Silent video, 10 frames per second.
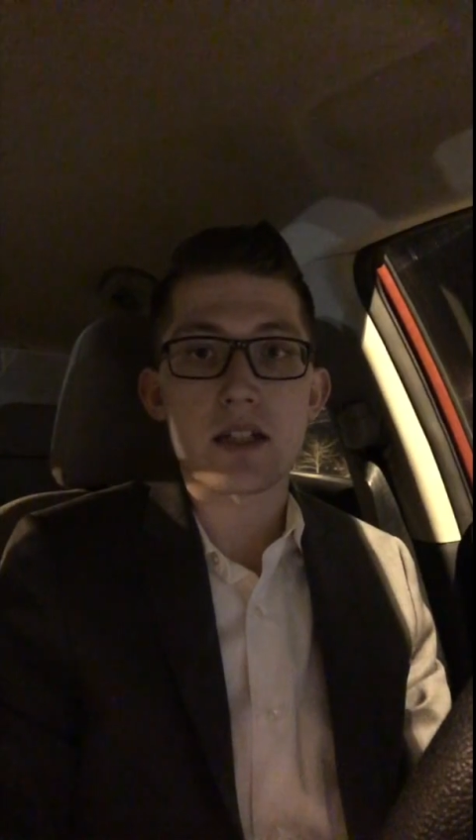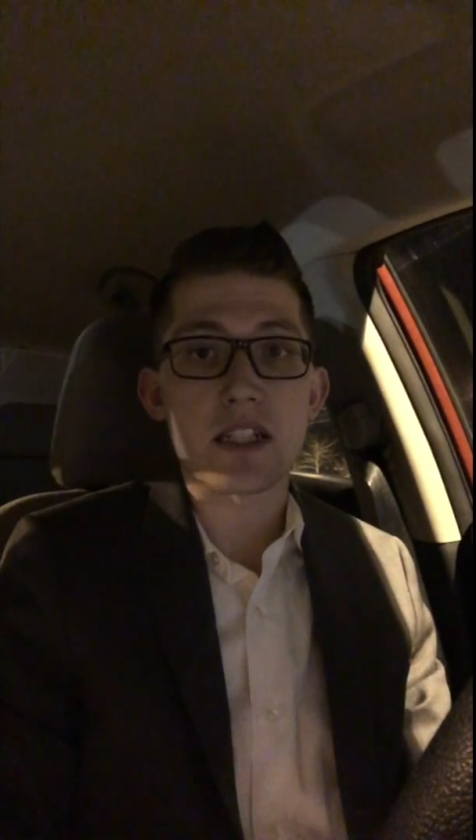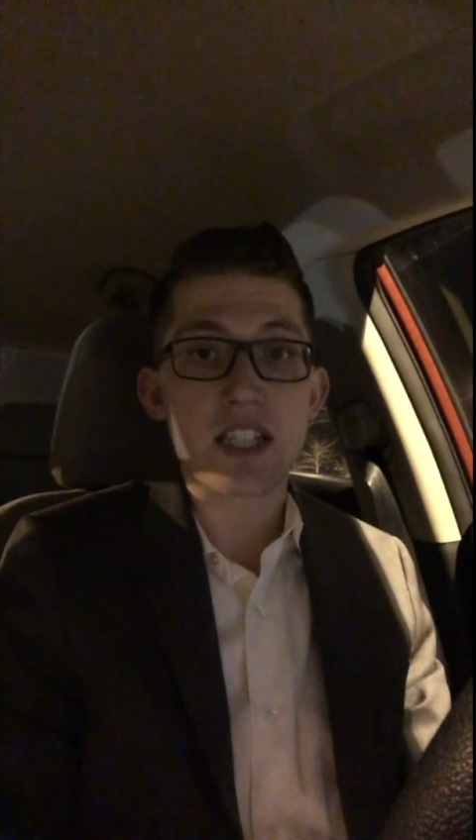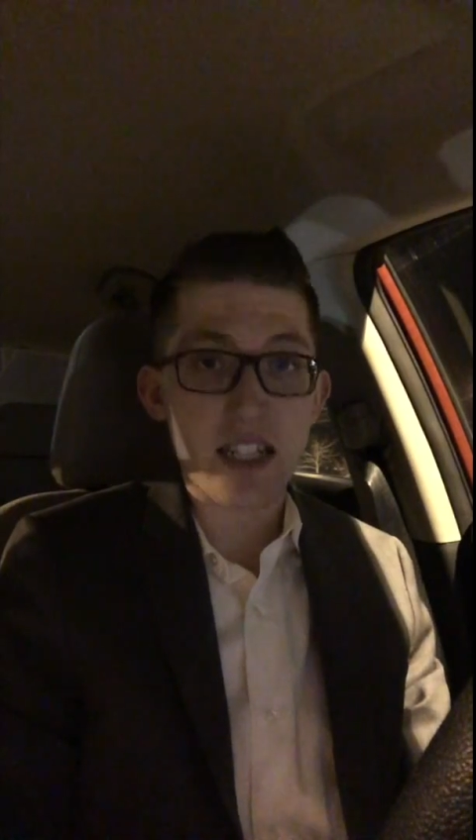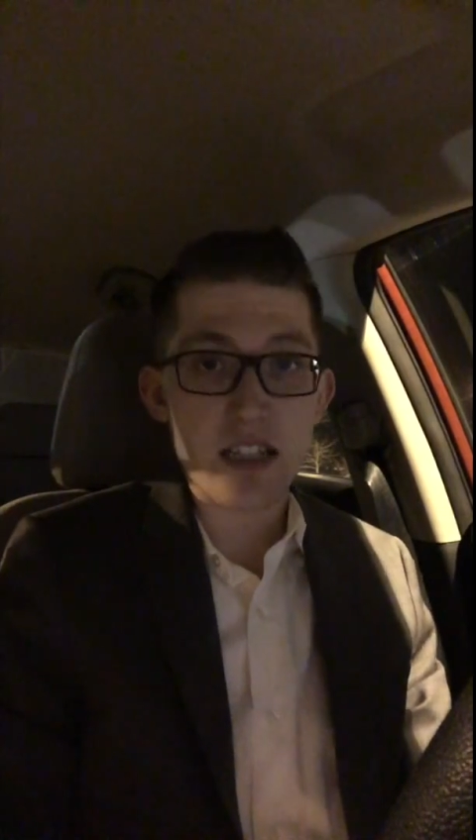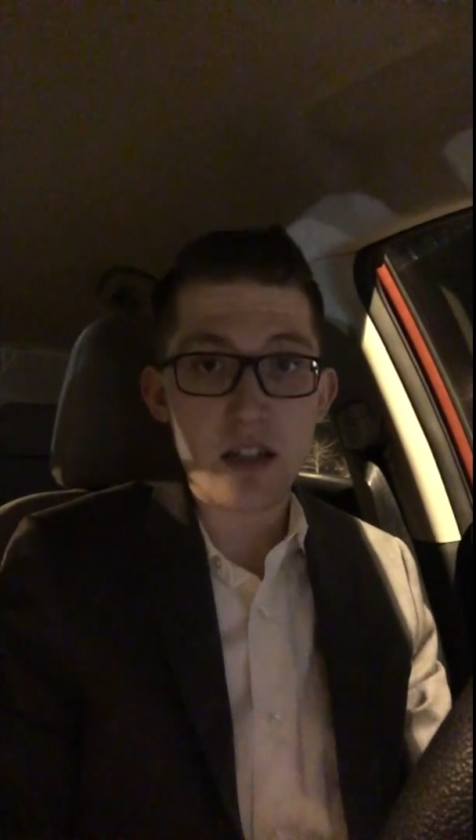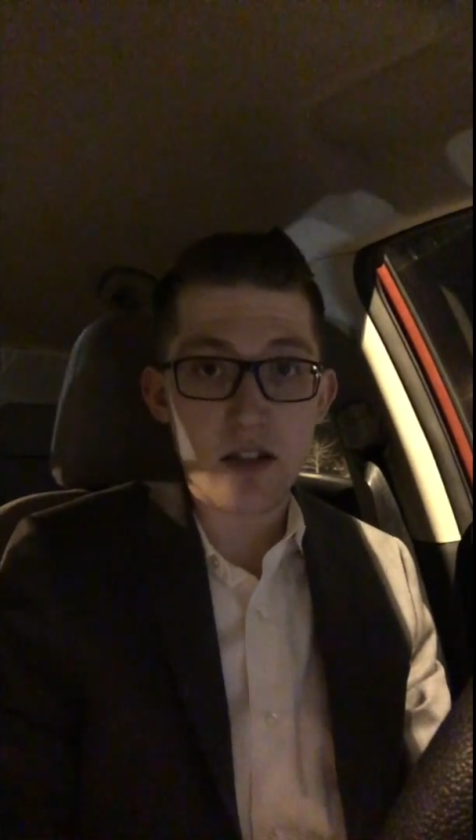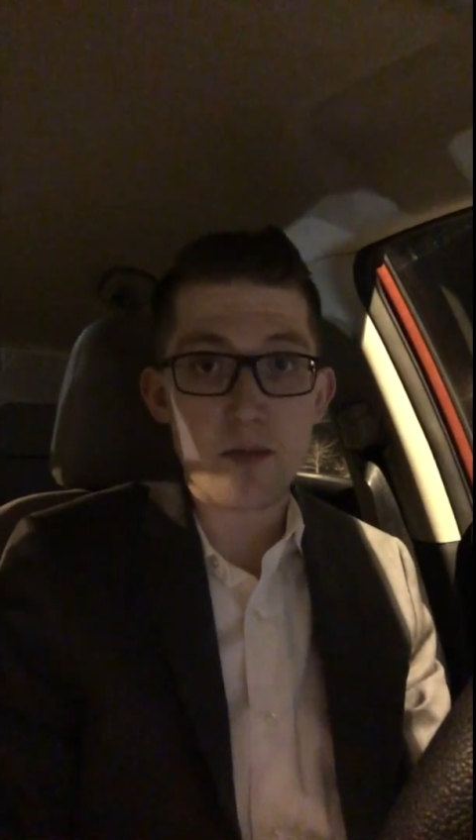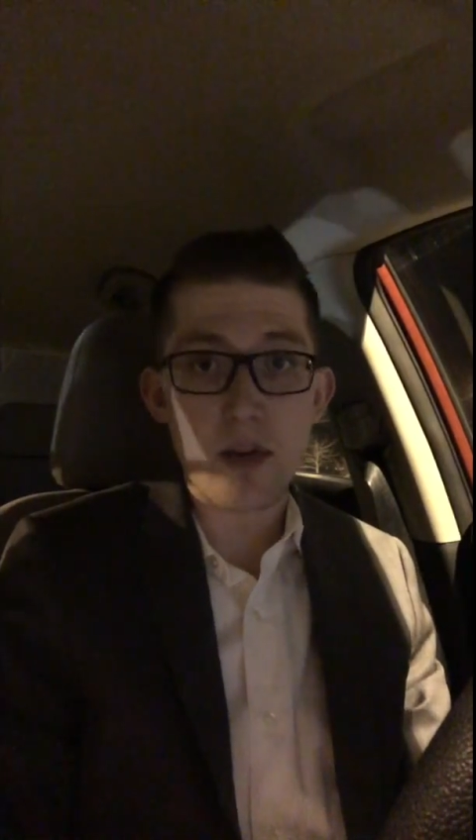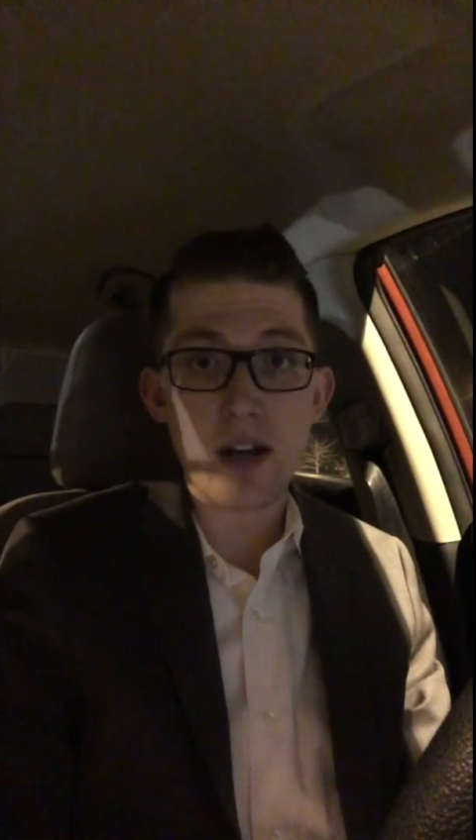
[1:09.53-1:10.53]
a shit ton
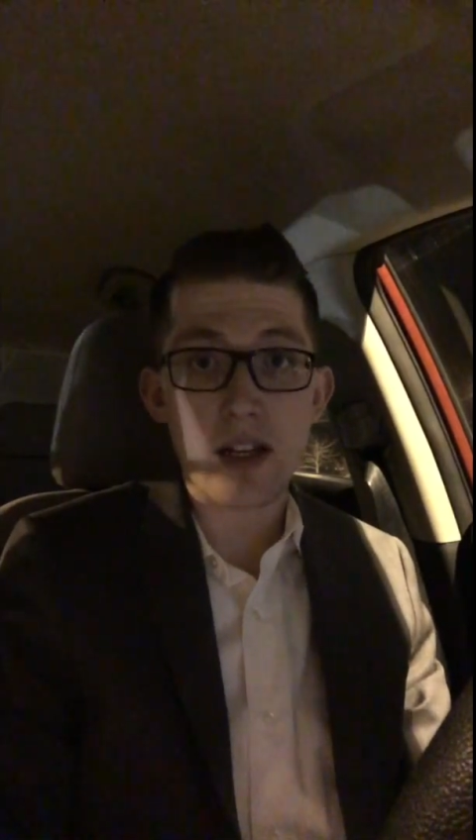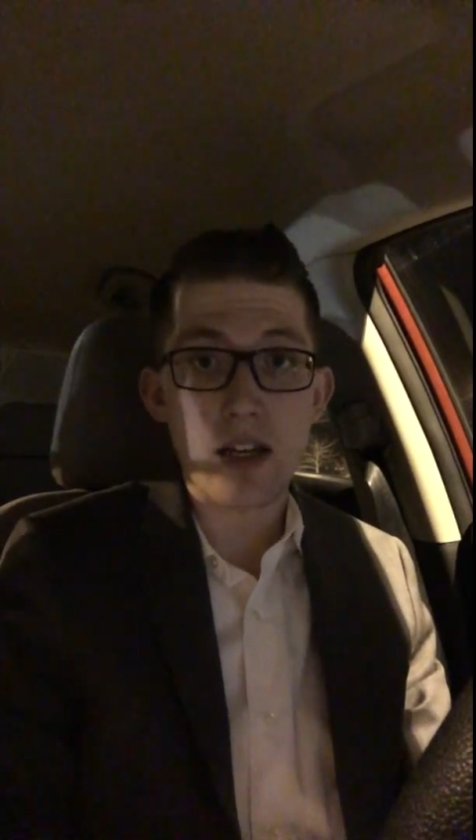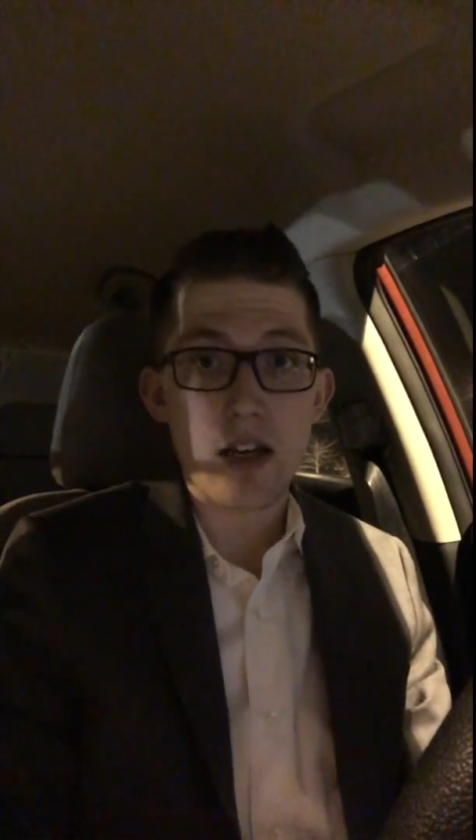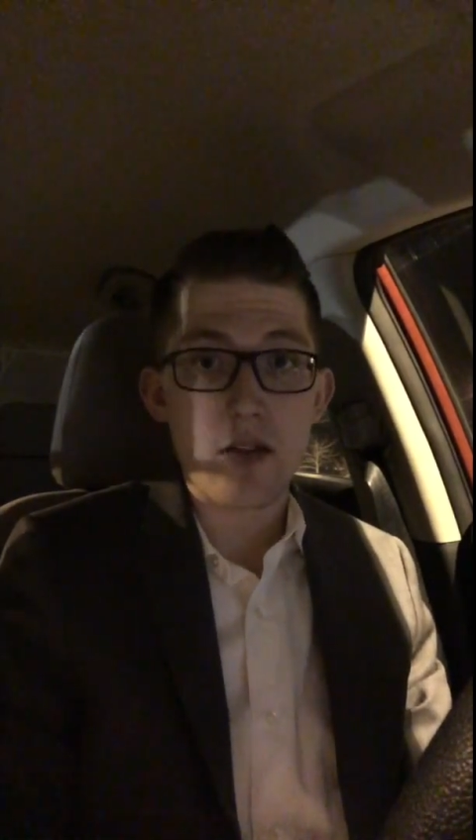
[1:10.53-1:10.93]
of money